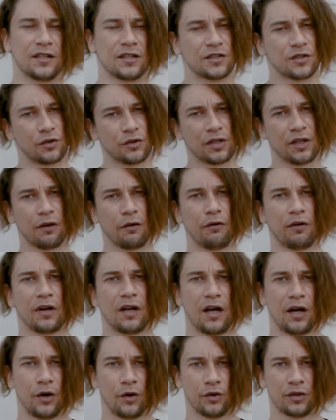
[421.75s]
sort everyone
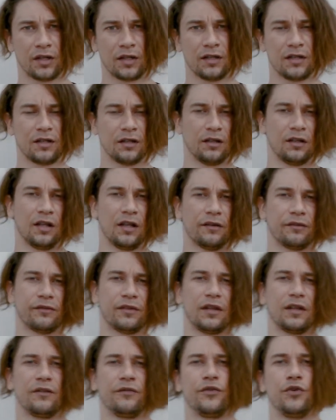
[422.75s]
out until left
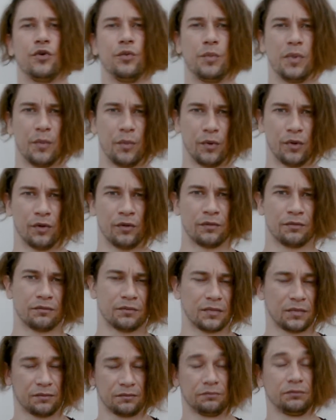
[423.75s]
a few people.
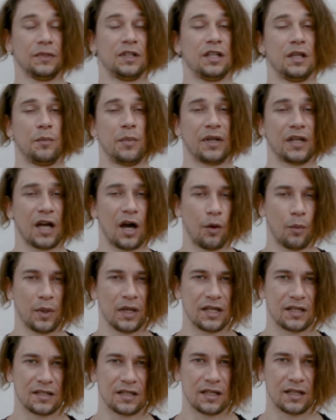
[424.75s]
It depends how
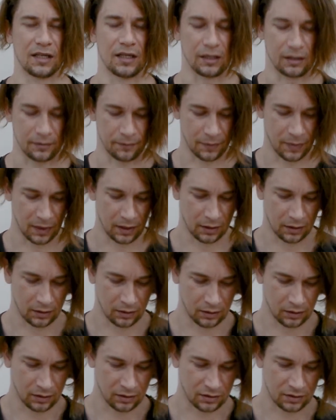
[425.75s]
many they need.
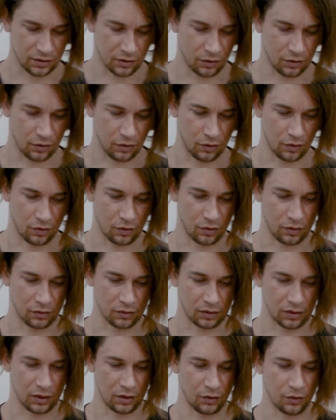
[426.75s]
So
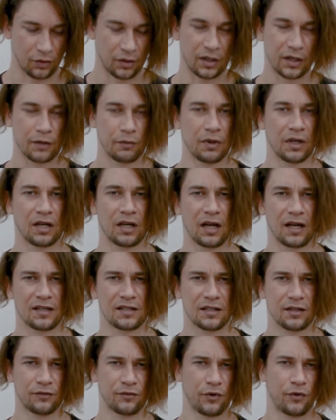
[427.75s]
on a quick
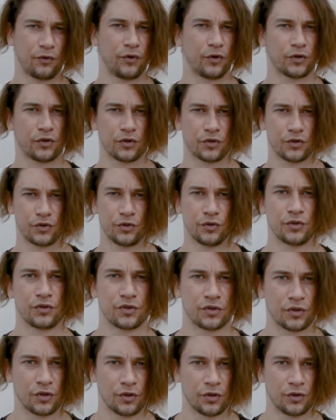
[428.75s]
casting for photo shoots,
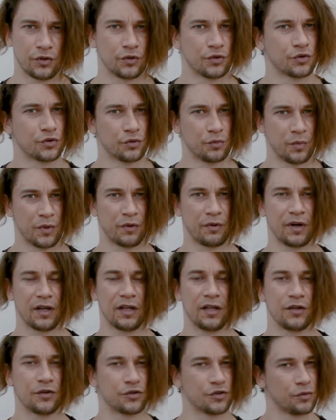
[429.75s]
so you should be
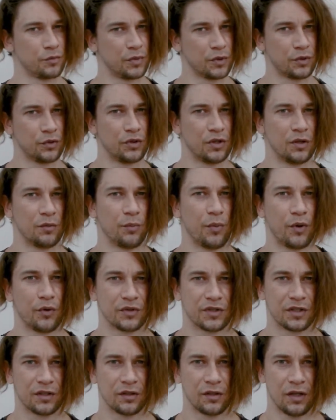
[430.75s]
ready, you should be good in
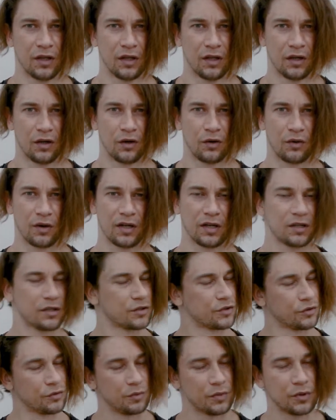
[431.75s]
posing already, you
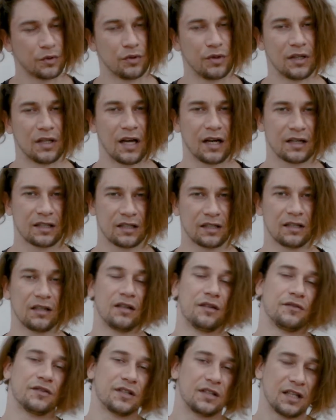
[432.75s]
should be good in acting
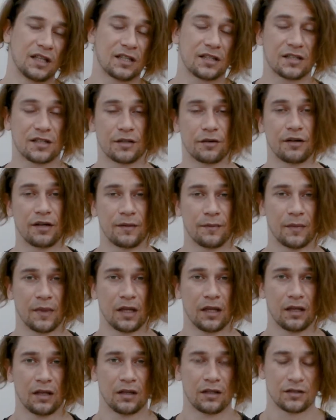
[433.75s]
if necessary.
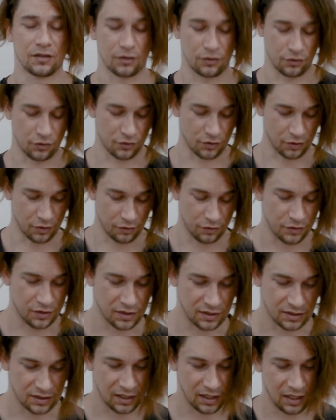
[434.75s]
So usually you
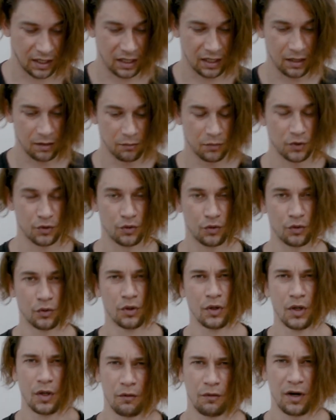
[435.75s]
just came, you do
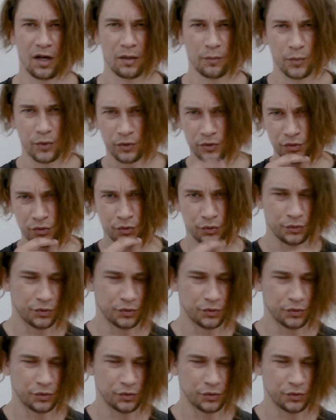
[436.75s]
1 pose, 2,